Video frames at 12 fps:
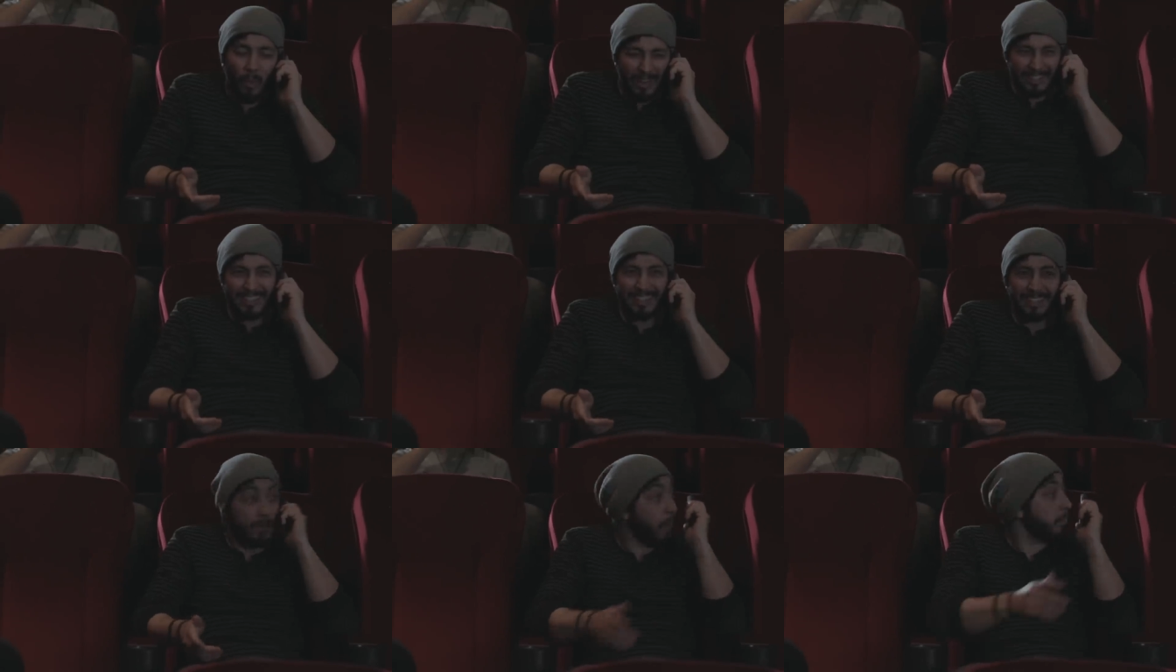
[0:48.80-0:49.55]

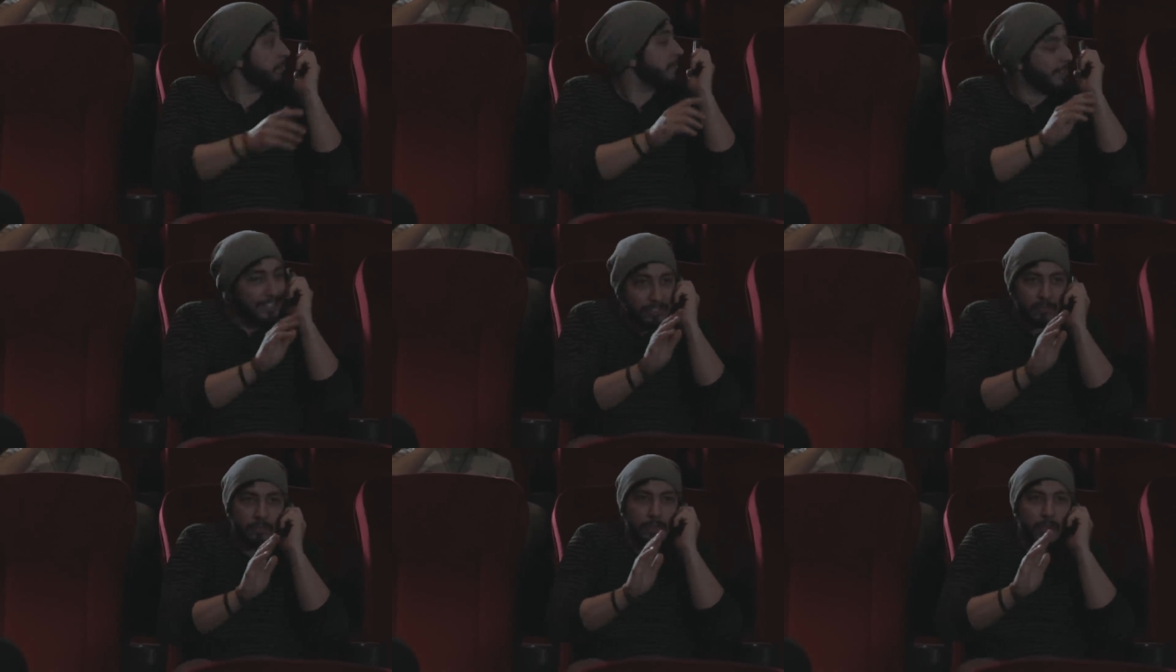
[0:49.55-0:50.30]
What? No,
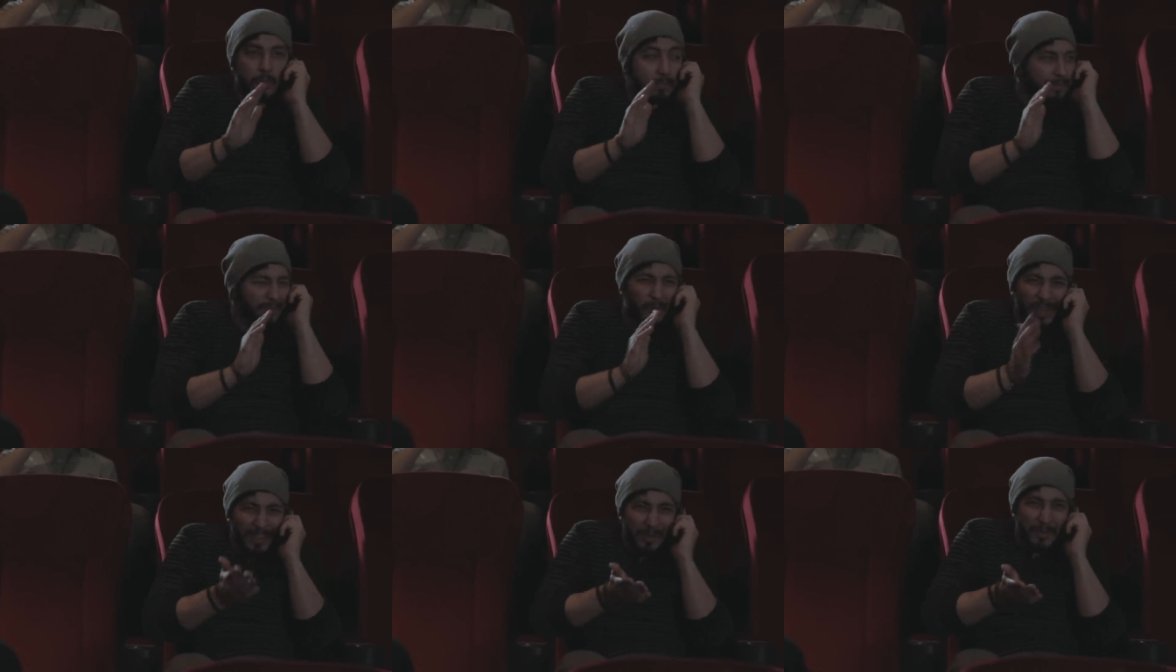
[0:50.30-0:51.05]
no.
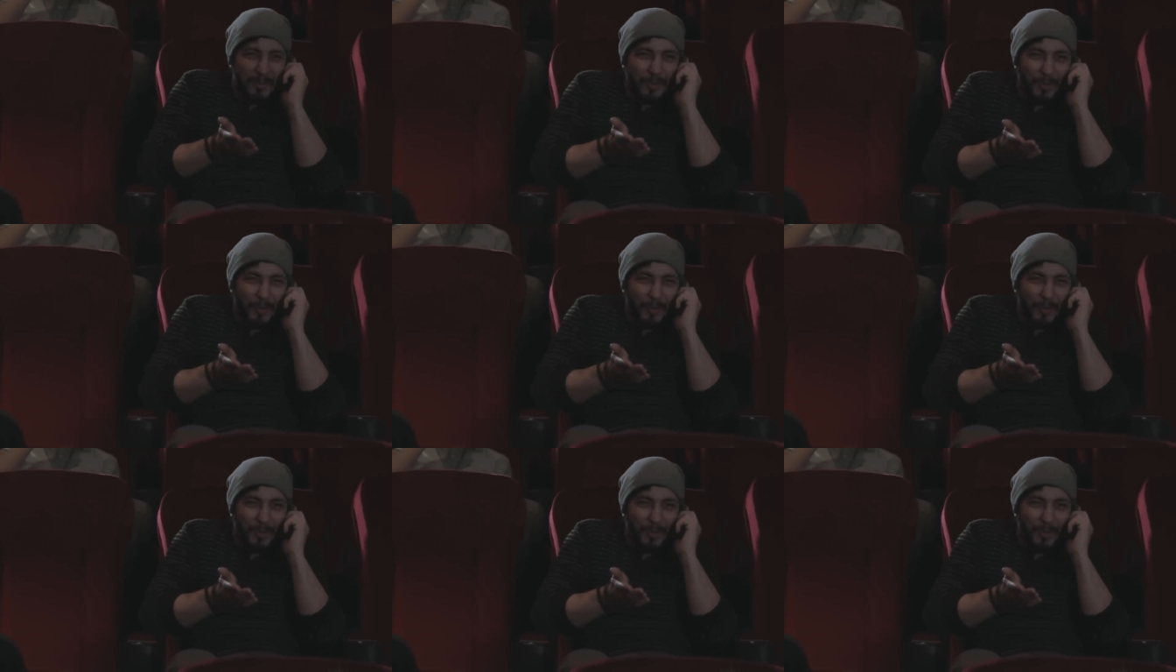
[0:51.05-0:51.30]
What are you?